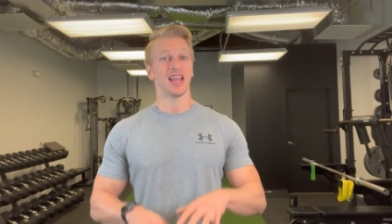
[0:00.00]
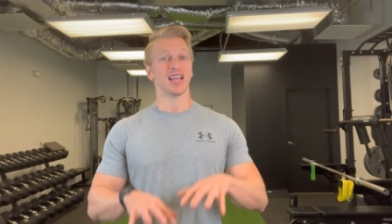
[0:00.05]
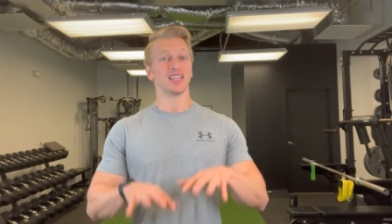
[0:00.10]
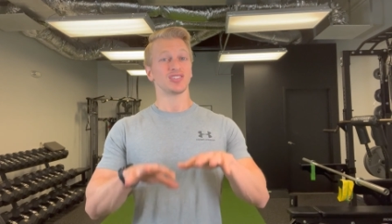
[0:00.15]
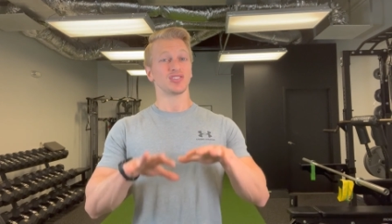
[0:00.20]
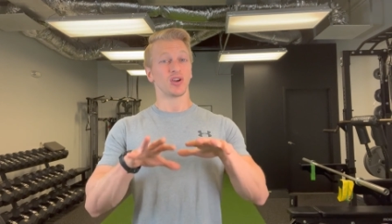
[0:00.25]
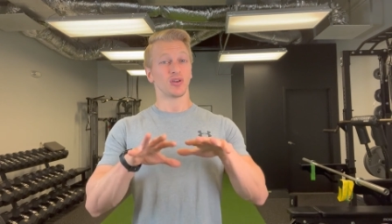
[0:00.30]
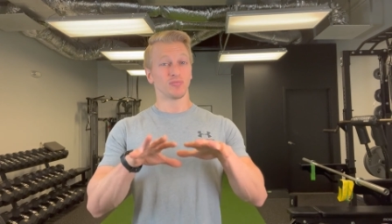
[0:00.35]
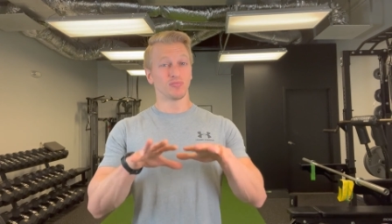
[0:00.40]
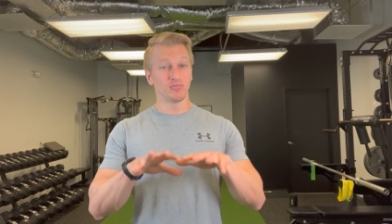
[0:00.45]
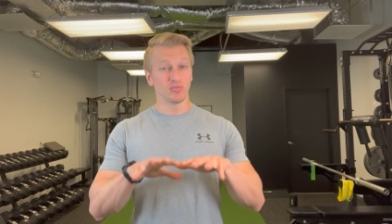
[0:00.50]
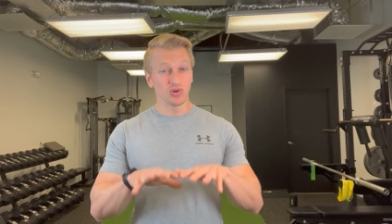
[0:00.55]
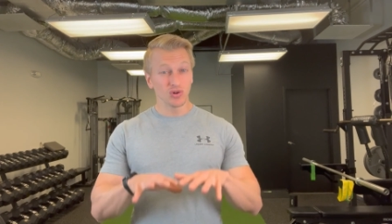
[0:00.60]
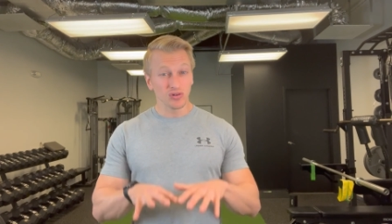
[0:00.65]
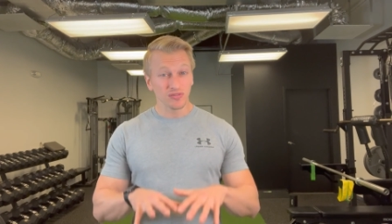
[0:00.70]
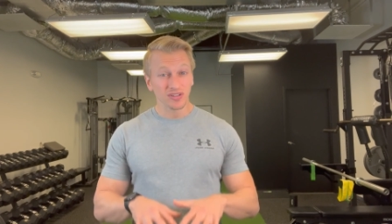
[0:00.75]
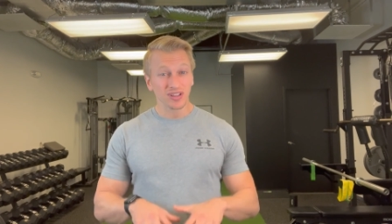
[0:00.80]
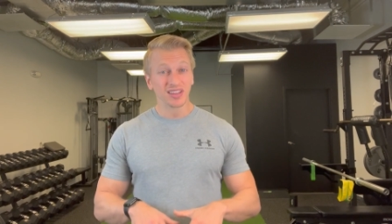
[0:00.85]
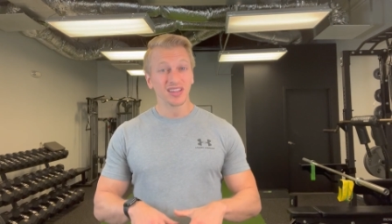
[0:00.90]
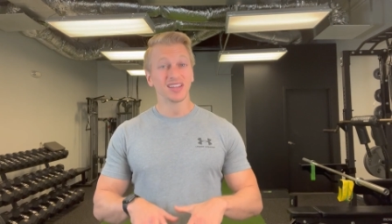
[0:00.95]
and start
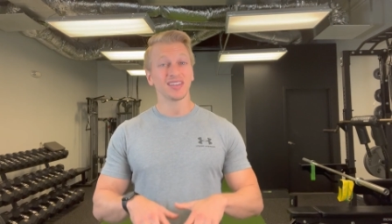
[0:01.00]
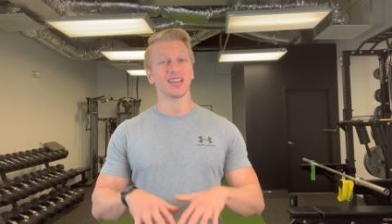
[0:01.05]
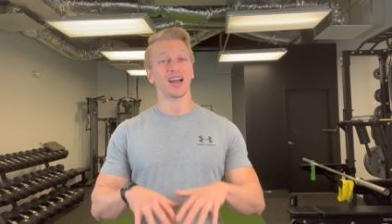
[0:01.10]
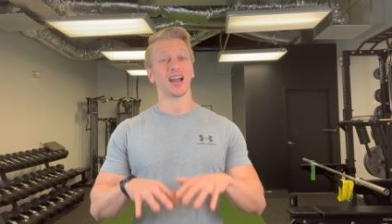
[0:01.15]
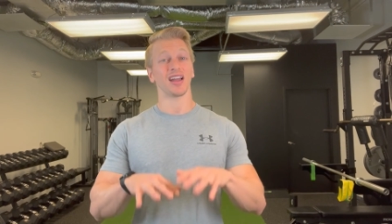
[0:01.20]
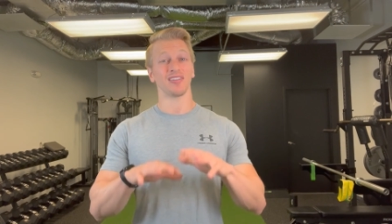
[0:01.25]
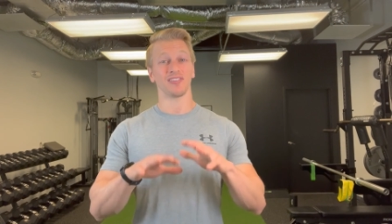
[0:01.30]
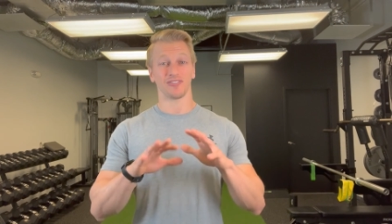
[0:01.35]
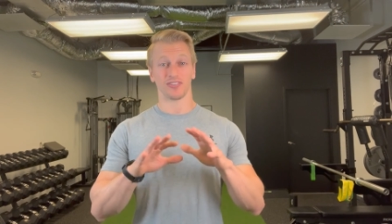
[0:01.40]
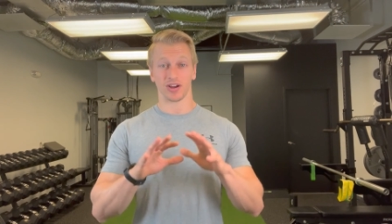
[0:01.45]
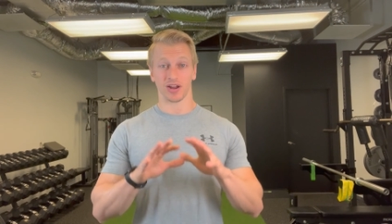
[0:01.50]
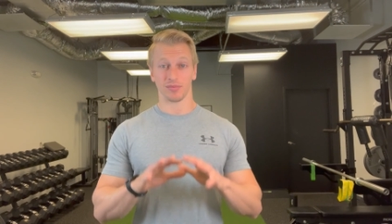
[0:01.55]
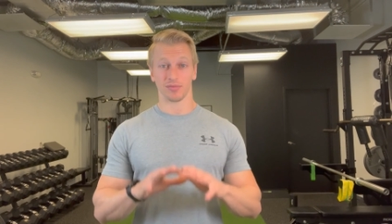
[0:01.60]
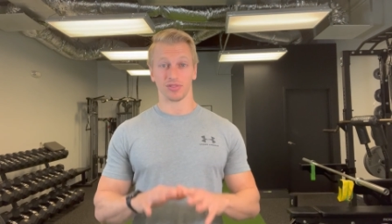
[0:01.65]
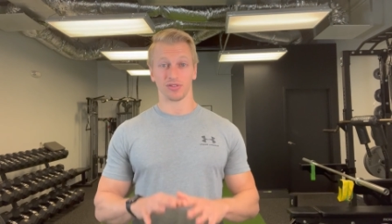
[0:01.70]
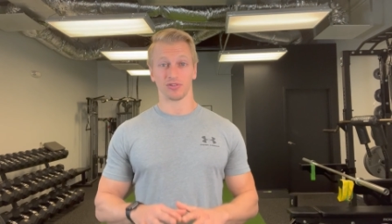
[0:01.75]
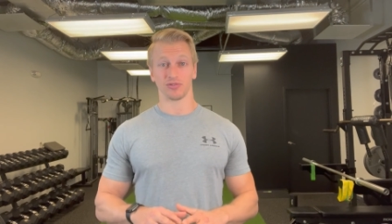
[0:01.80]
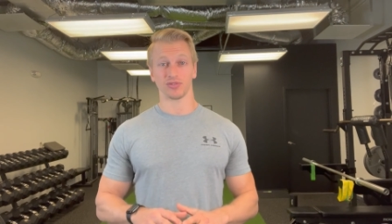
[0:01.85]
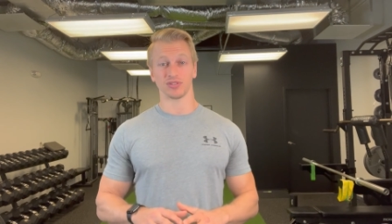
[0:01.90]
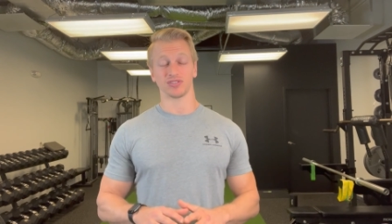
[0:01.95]
moving the diaphragm
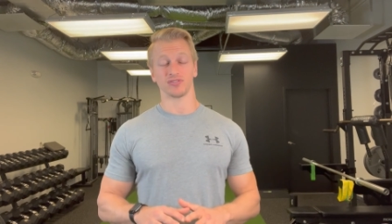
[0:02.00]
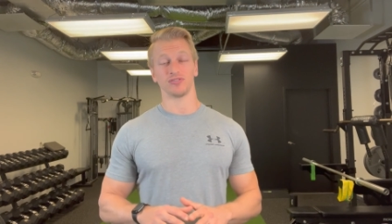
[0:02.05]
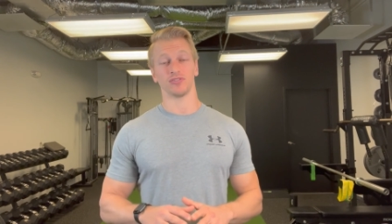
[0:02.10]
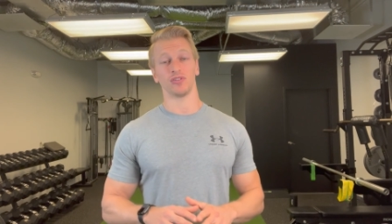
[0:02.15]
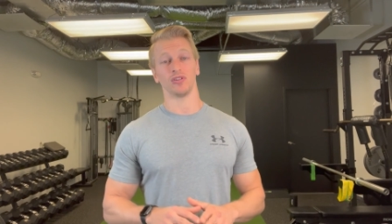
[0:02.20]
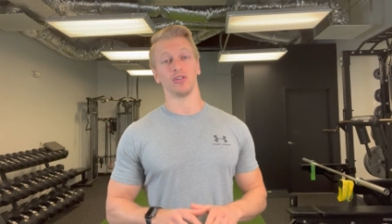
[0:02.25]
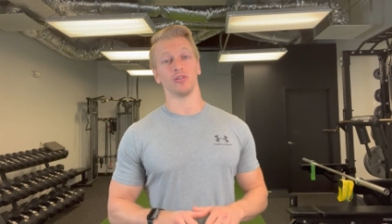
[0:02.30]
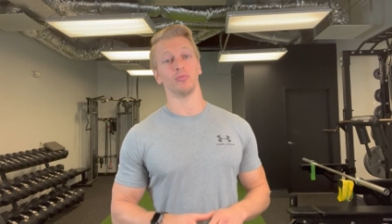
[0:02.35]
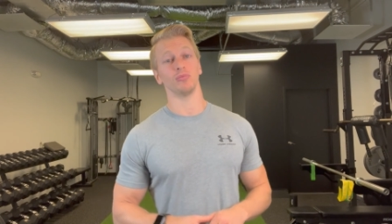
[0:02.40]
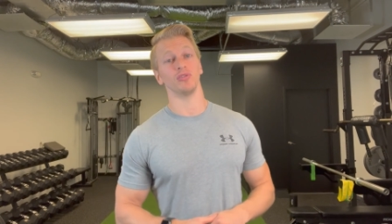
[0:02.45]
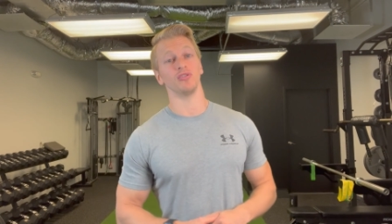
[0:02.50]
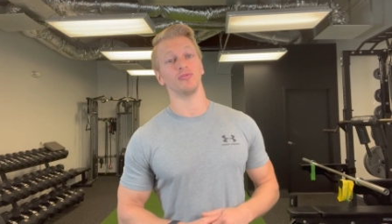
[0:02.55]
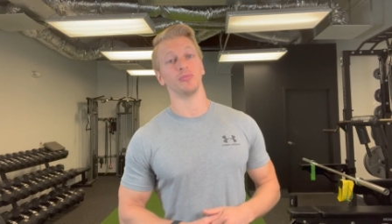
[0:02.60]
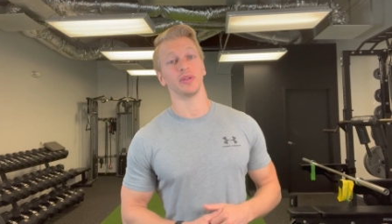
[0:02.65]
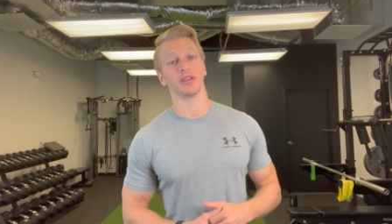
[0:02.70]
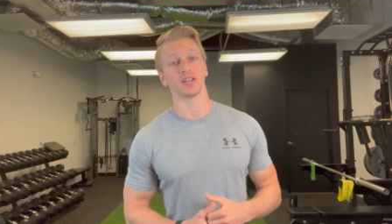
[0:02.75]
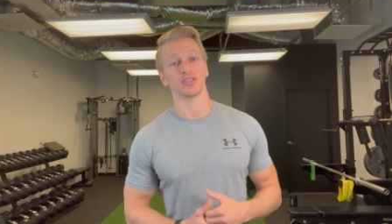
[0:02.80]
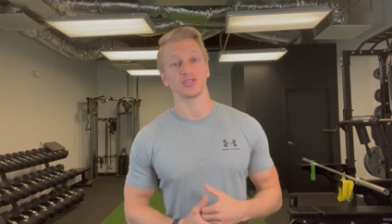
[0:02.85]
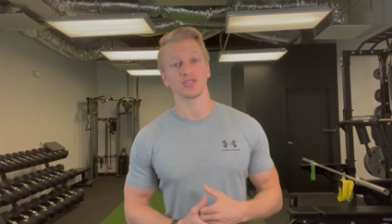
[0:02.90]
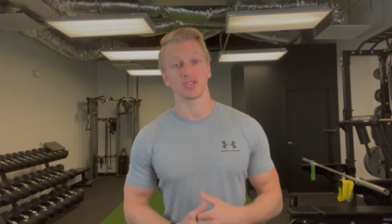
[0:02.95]
through its full
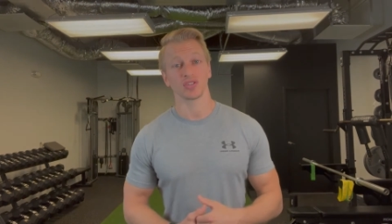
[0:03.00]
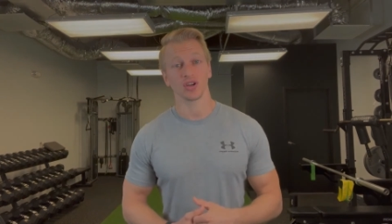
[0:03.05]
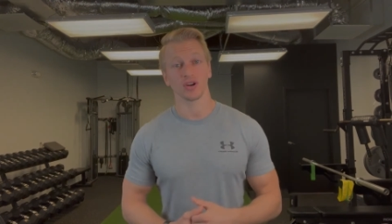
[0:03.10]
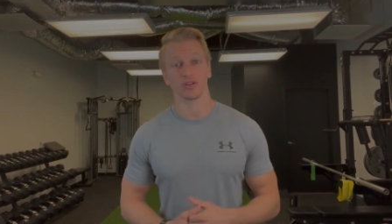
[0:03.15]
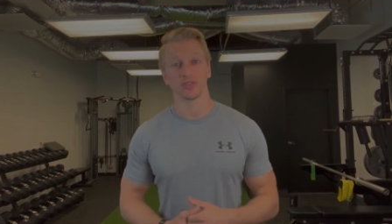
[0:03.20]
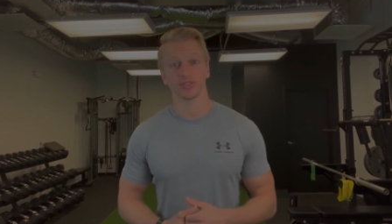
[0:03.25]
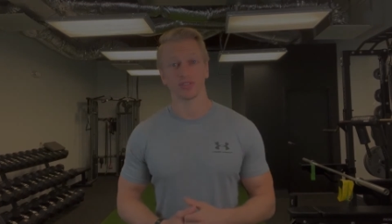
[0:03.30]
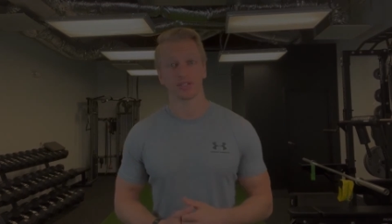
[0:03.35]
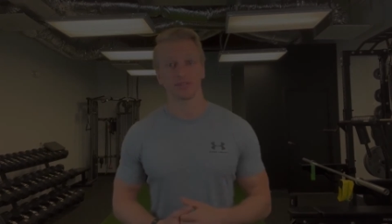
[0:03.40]
movement excursion.